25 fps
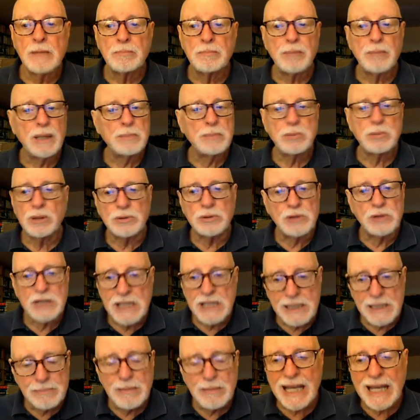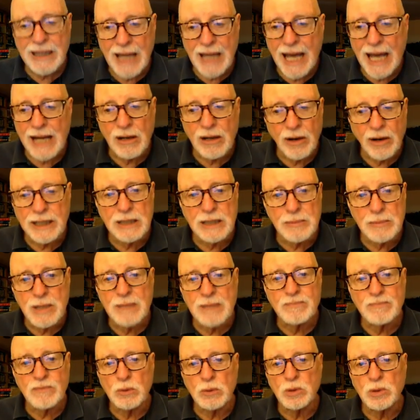People who did make that
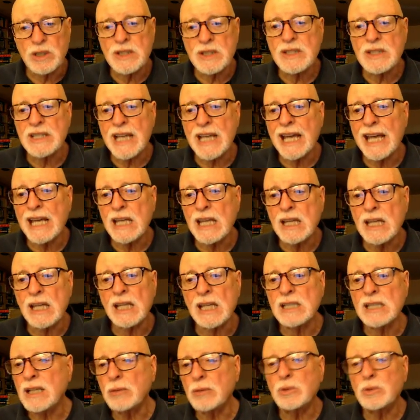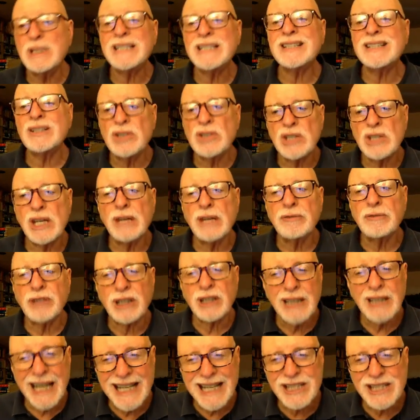argument would say that we still stand for
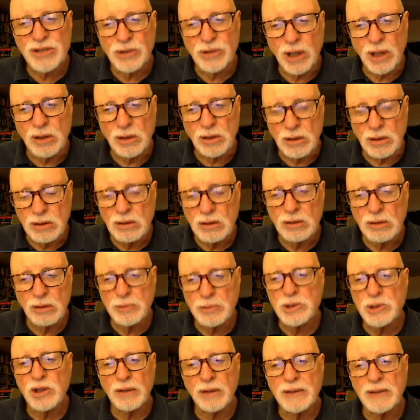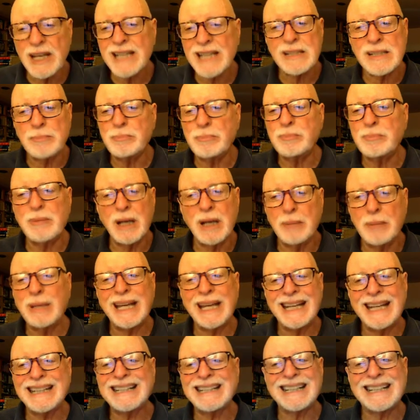class struggle. Gorbachev has
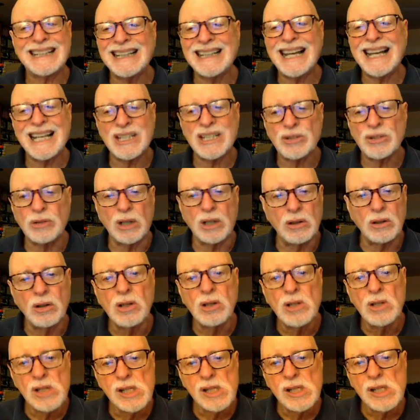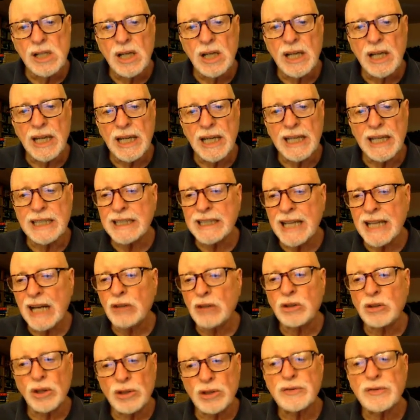abandoned class struggle, and he now
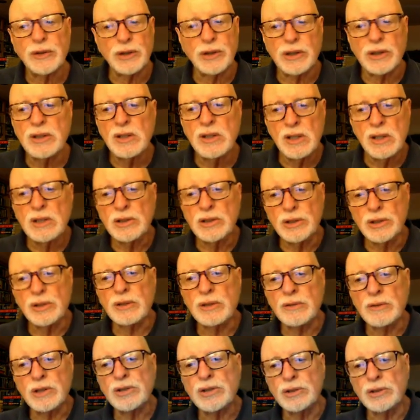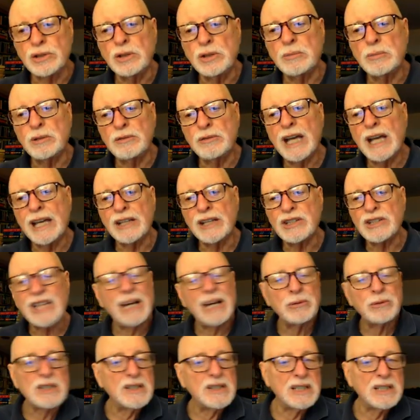goes for universal human values.
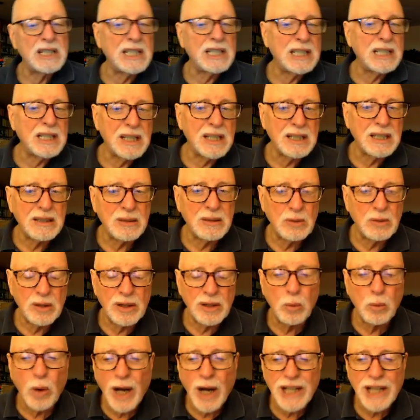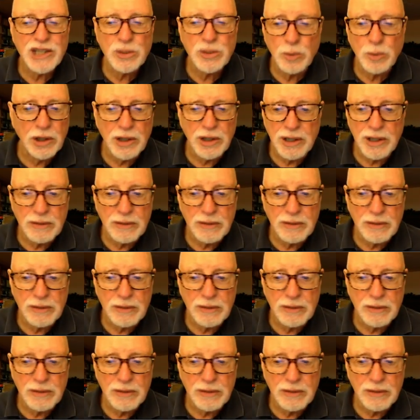That was the, uh, the watchword,